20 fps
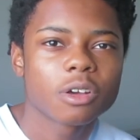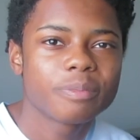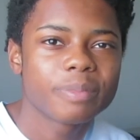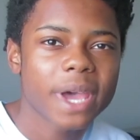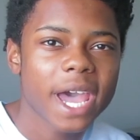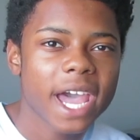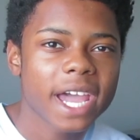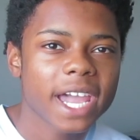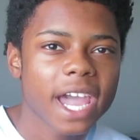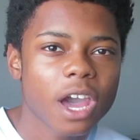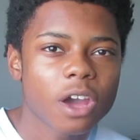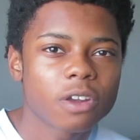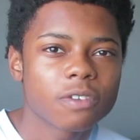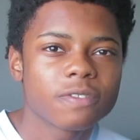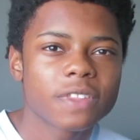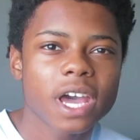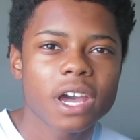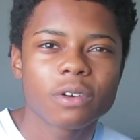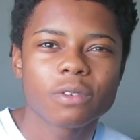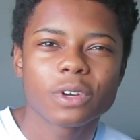back out of
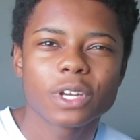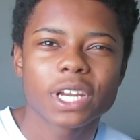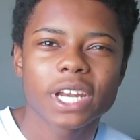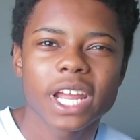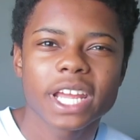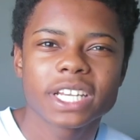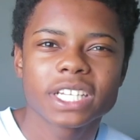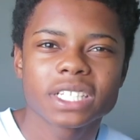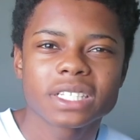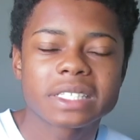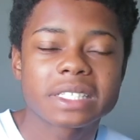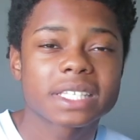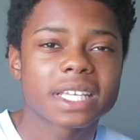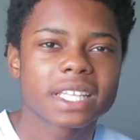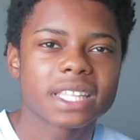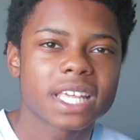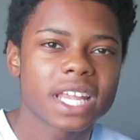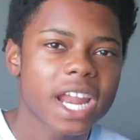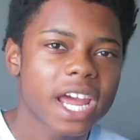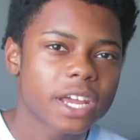that one, and I just
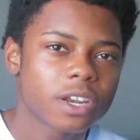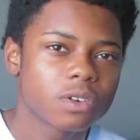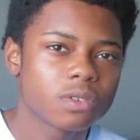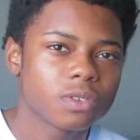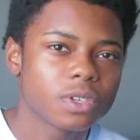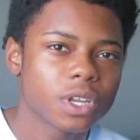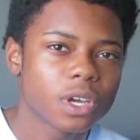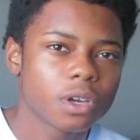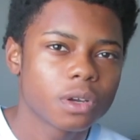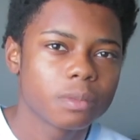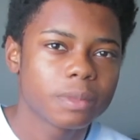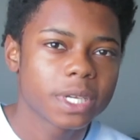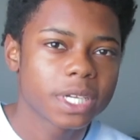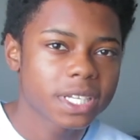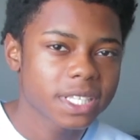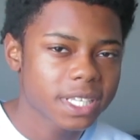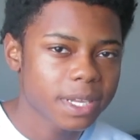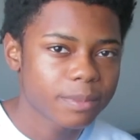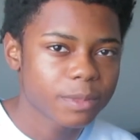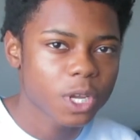said that I don't know
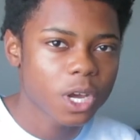because I'm